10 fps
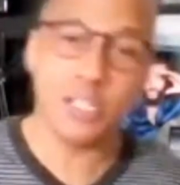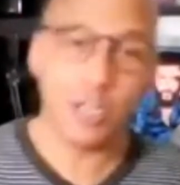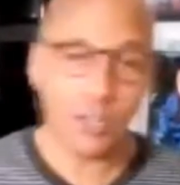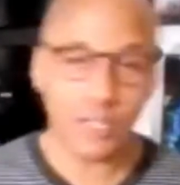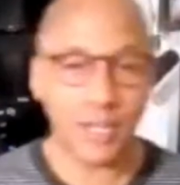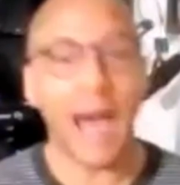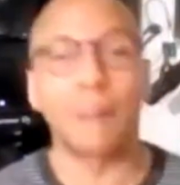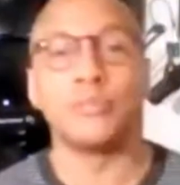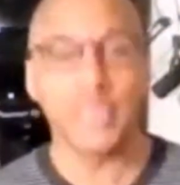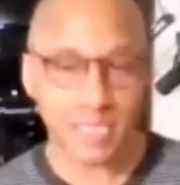is talking,
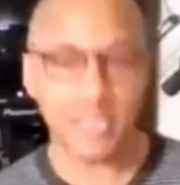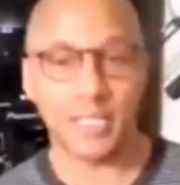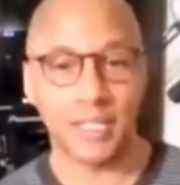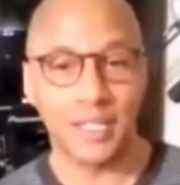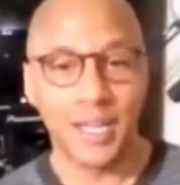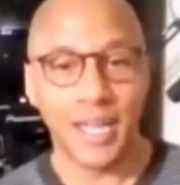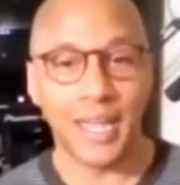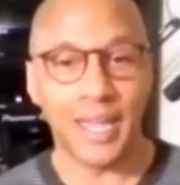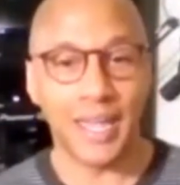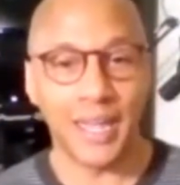I'm listening.
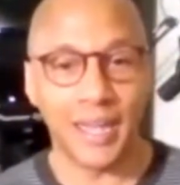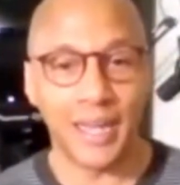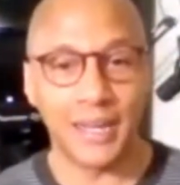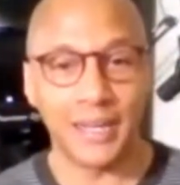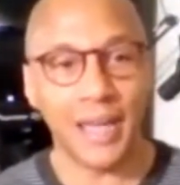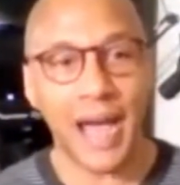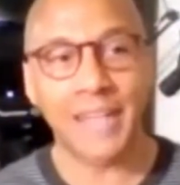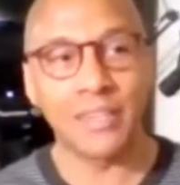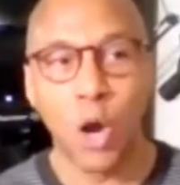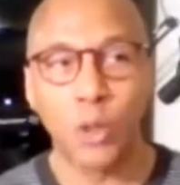And
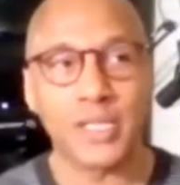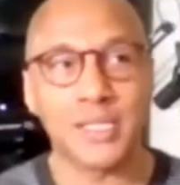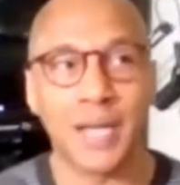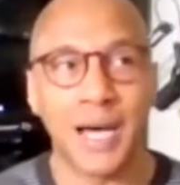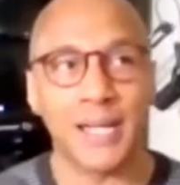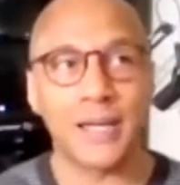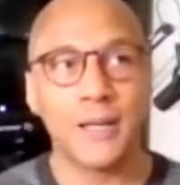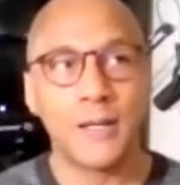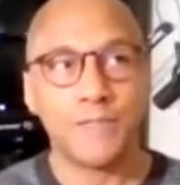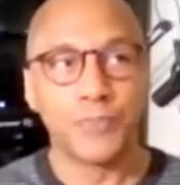I noticed, like,
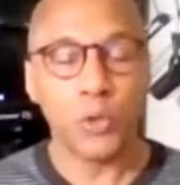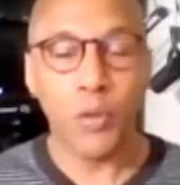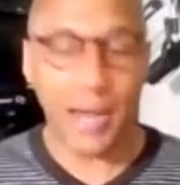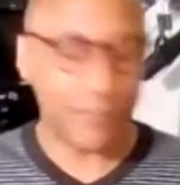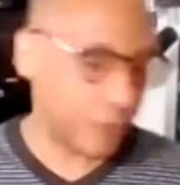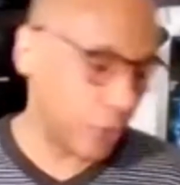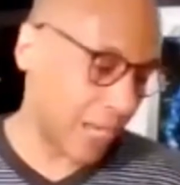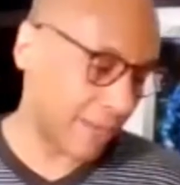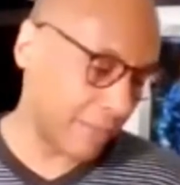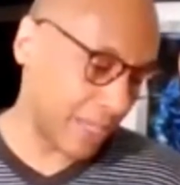you got a